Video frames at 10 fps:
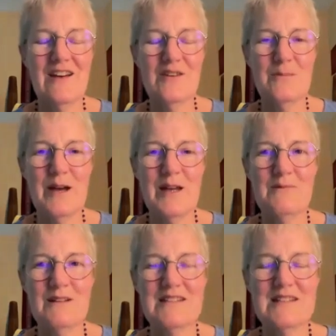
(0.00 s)
how your body
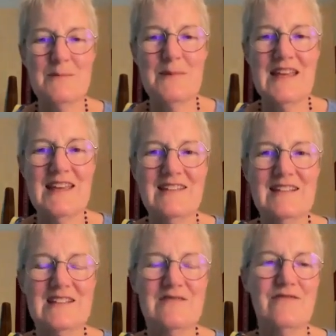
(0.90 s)
wants to be.
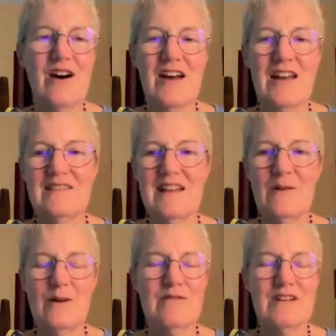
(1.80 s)
It's fine,
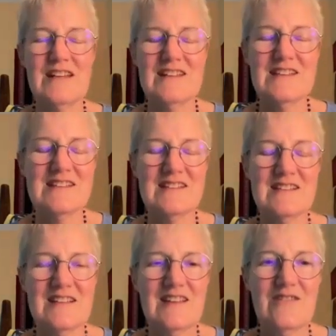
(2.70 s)
however it is.
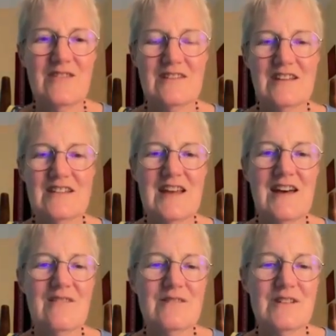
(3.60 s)
You can lie
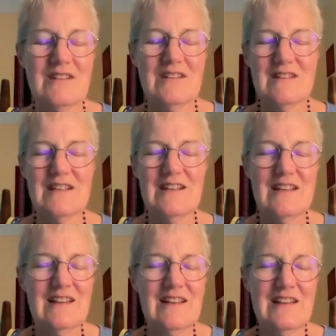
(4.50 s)
down, you can
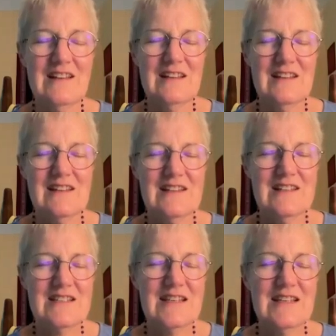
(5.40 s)

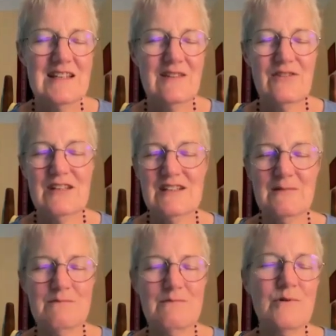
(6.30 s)
sit. If you need
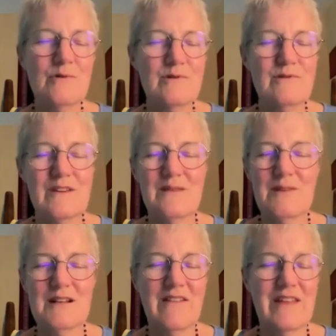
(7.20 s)
to move in the
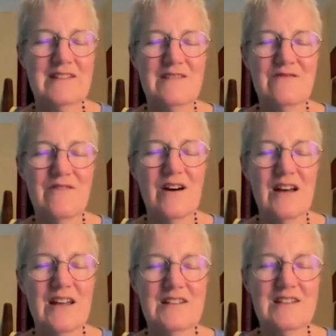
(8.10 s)
middle, that's
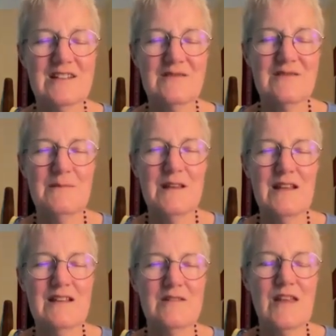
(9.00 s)
fine, just
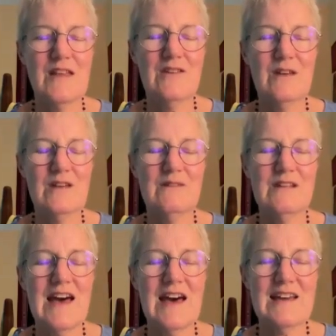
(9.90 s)
so that you can
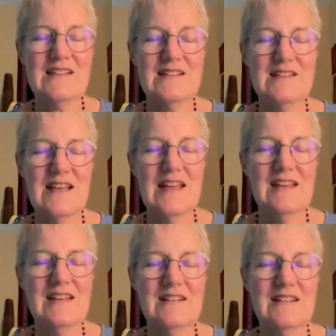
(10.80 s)
relax
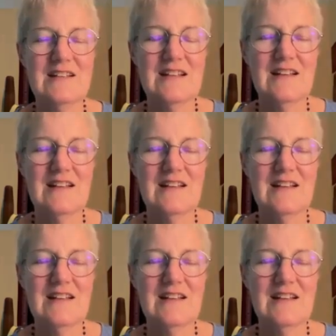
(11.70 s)
and